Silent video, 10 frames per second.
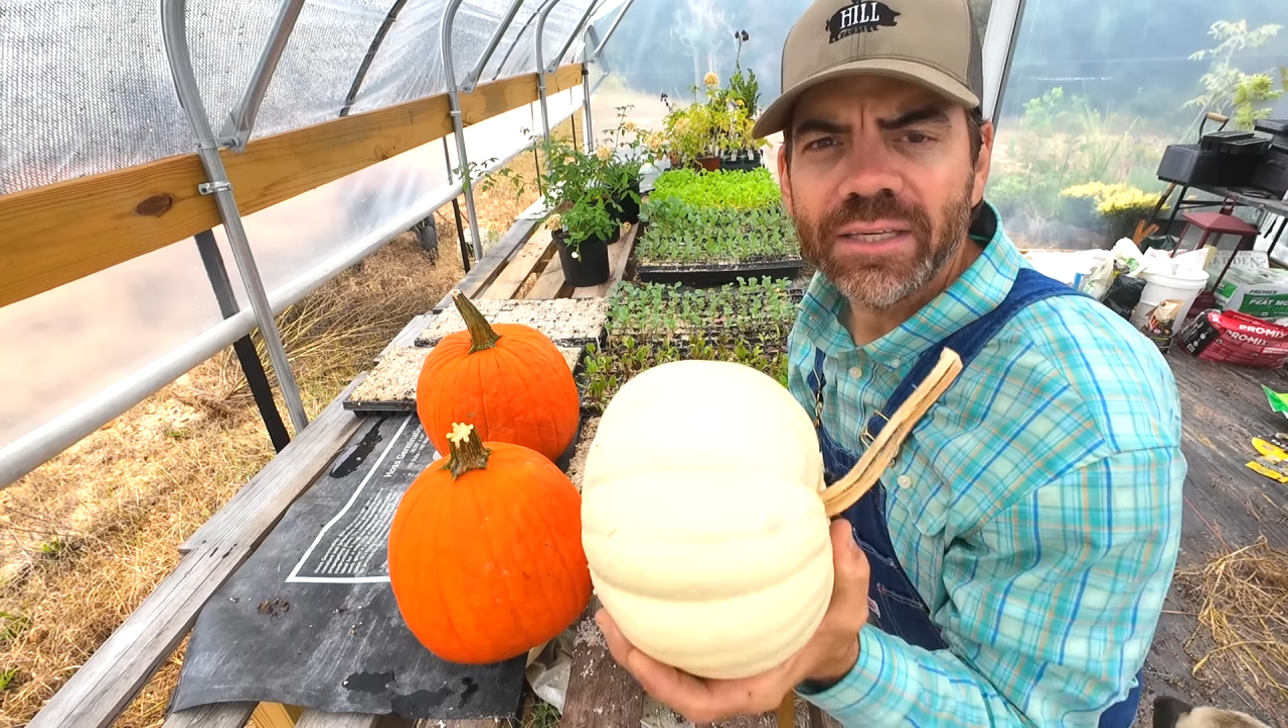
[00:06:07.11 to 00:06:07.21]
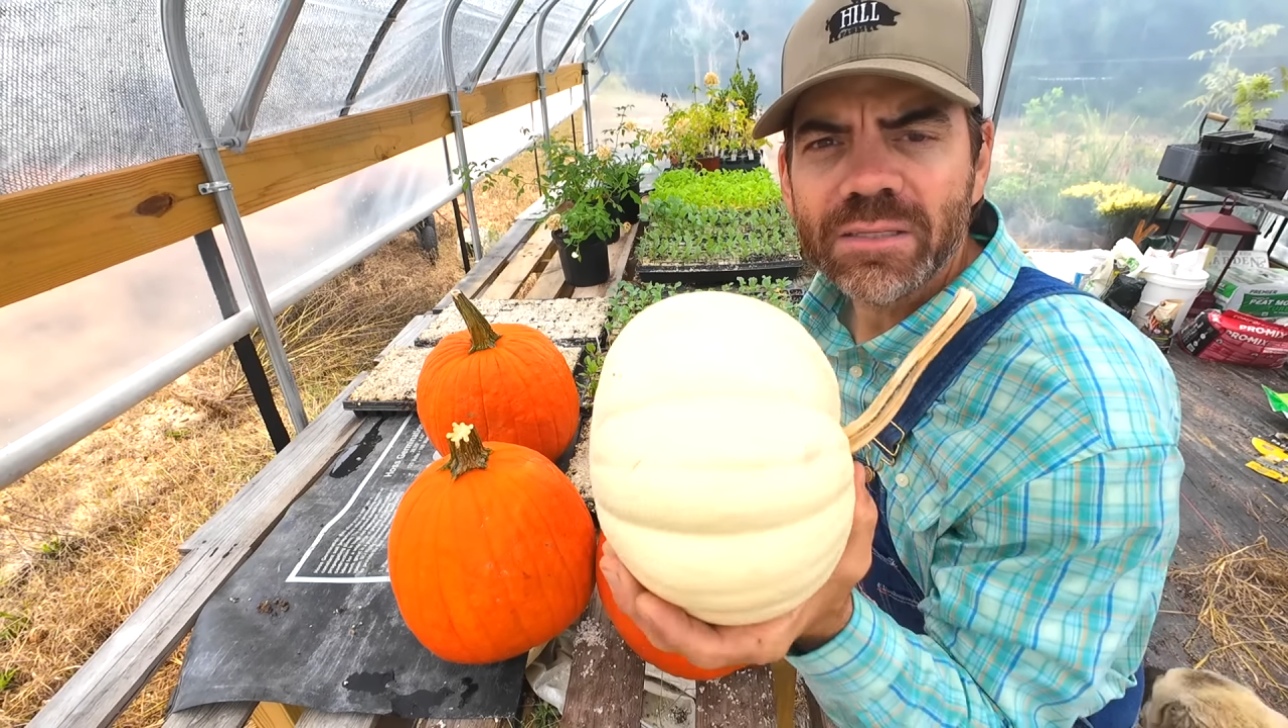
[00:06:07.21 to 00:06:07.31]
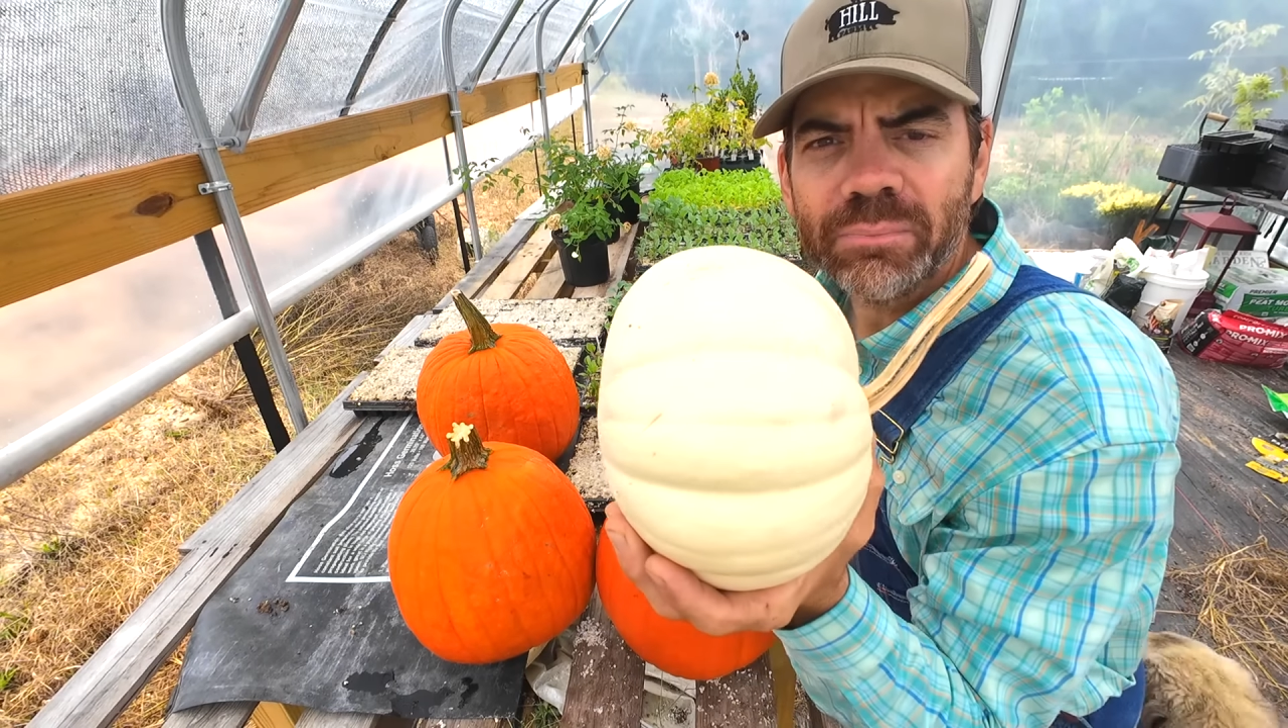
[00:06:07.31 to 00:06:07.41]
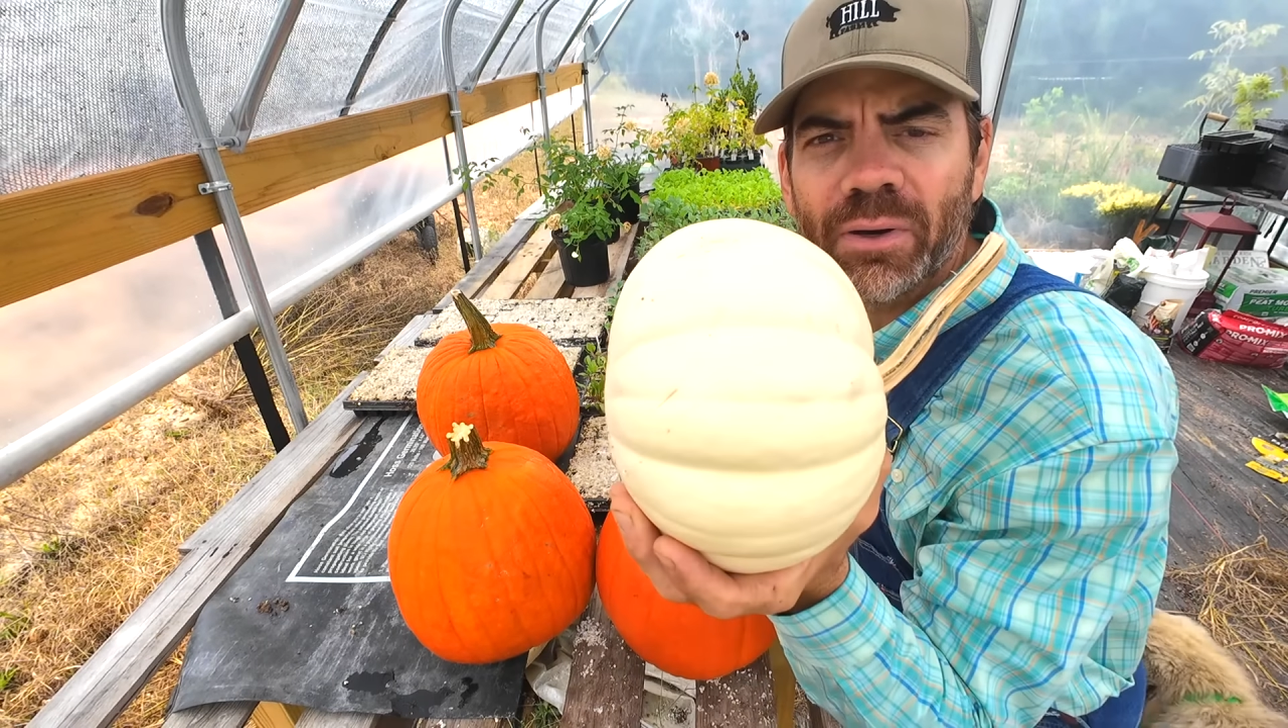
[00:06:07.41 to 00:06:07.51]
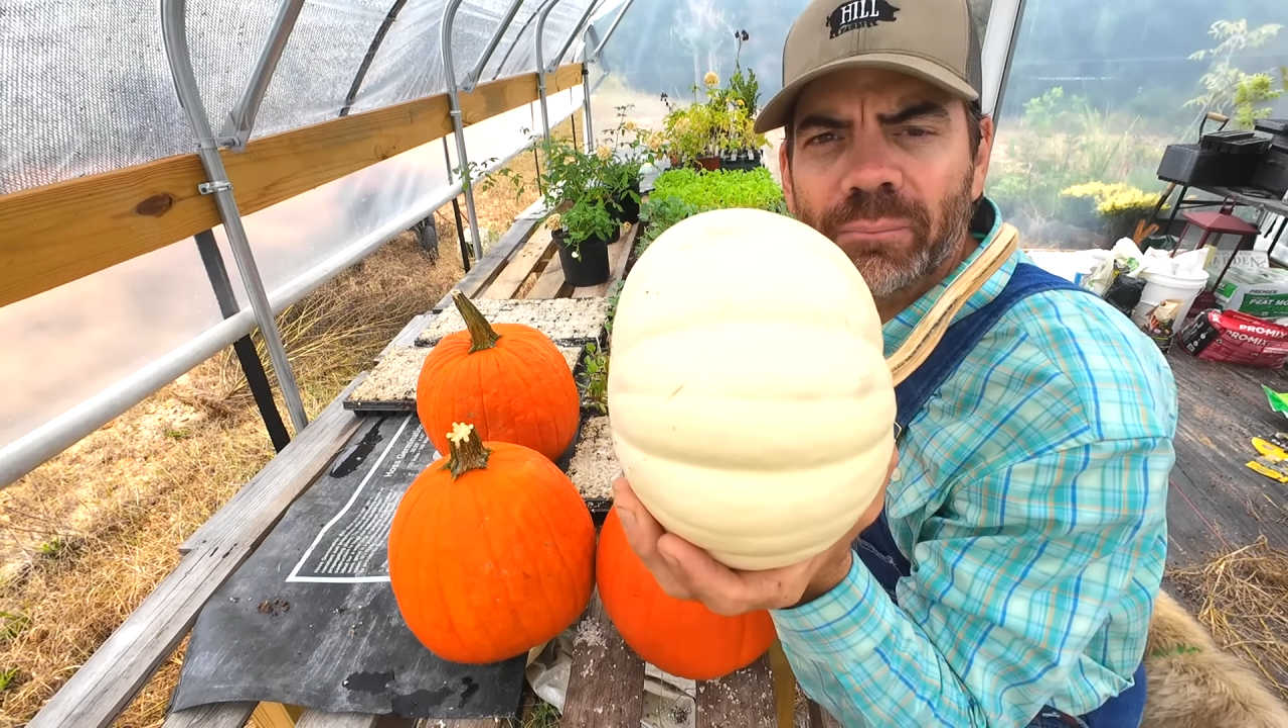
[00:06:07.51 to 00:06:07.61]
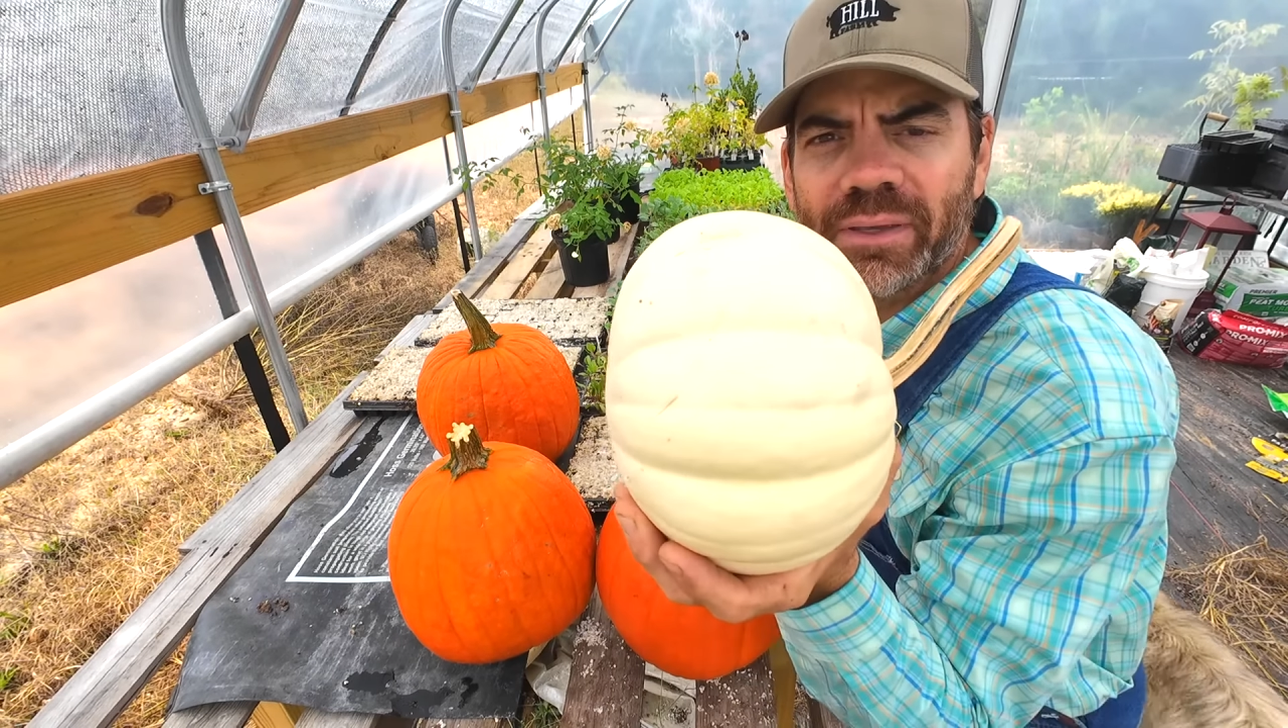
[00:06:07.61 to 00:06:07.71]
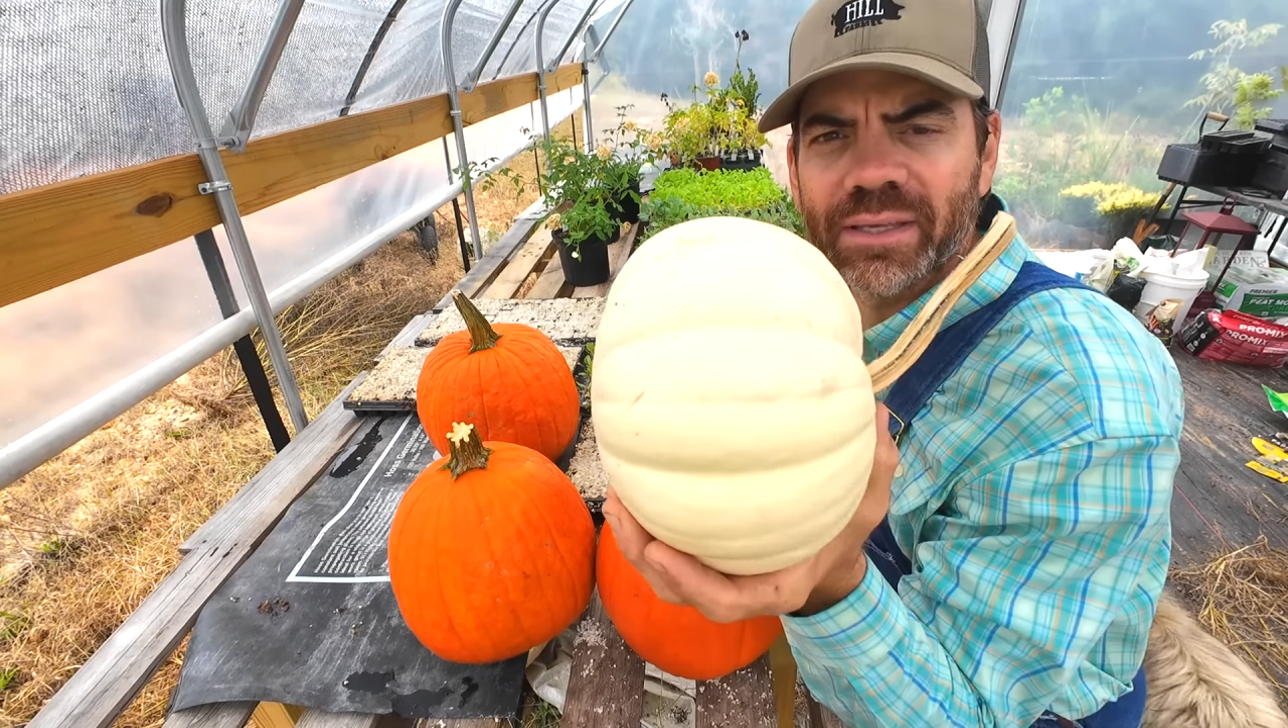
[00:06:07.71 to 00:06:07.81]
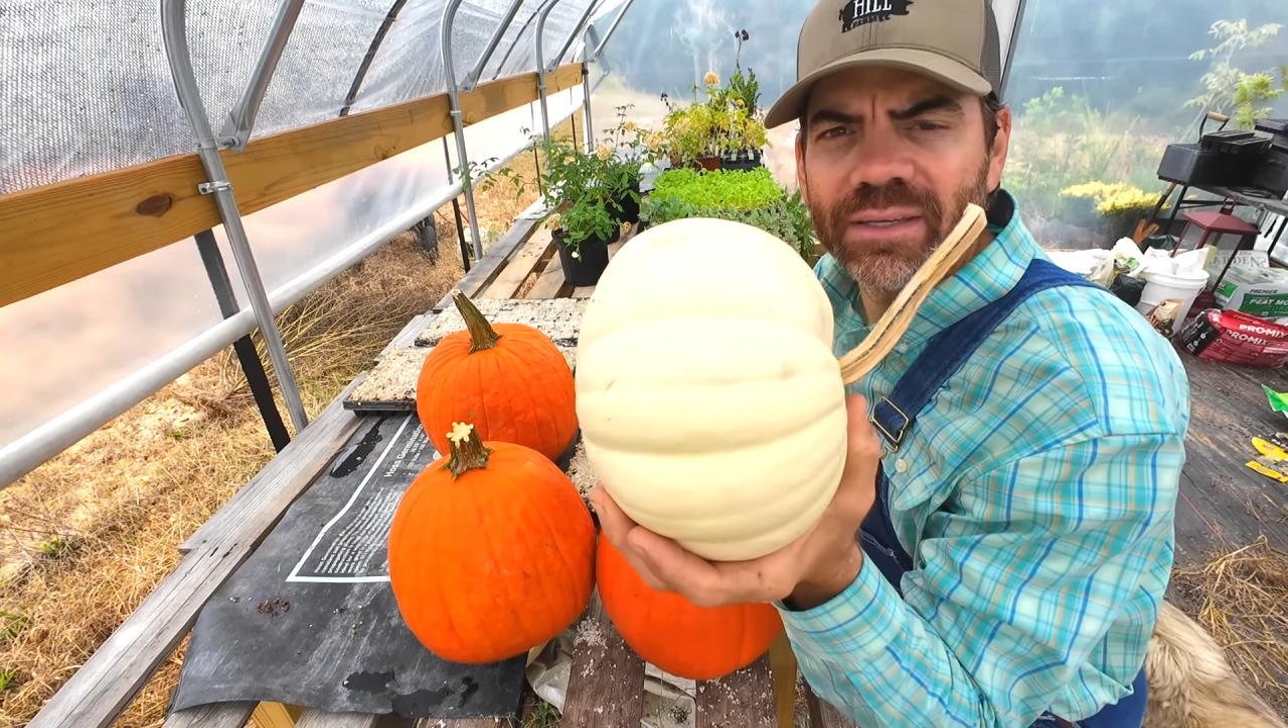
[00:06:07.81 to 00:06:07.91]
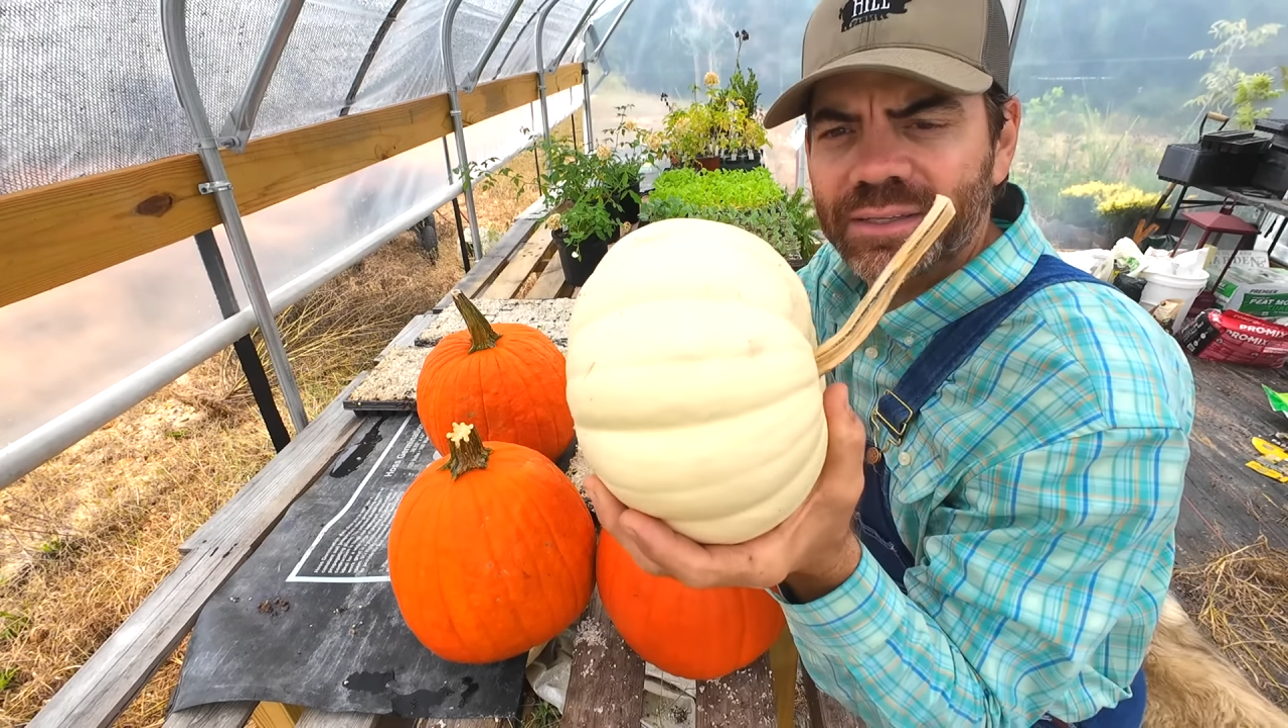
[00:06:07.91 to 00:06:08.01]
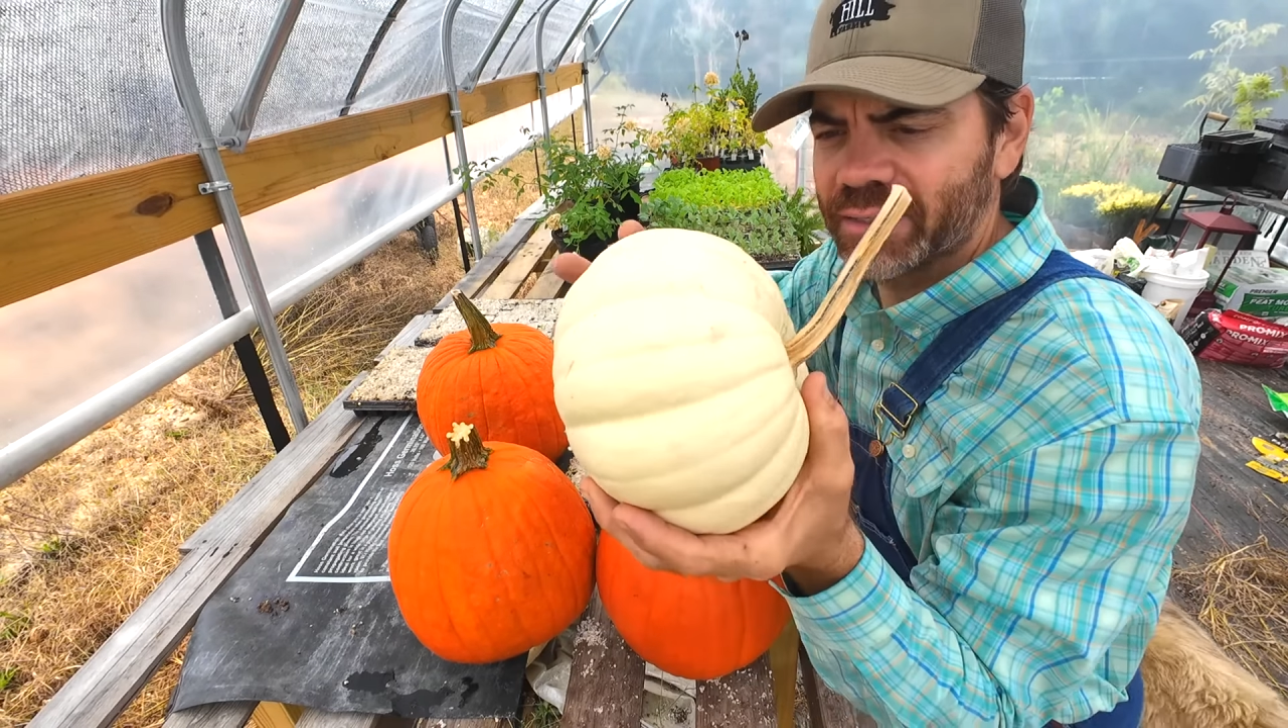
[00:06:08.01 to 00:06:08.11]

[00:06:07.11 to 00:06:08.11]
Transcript: this pumpkin.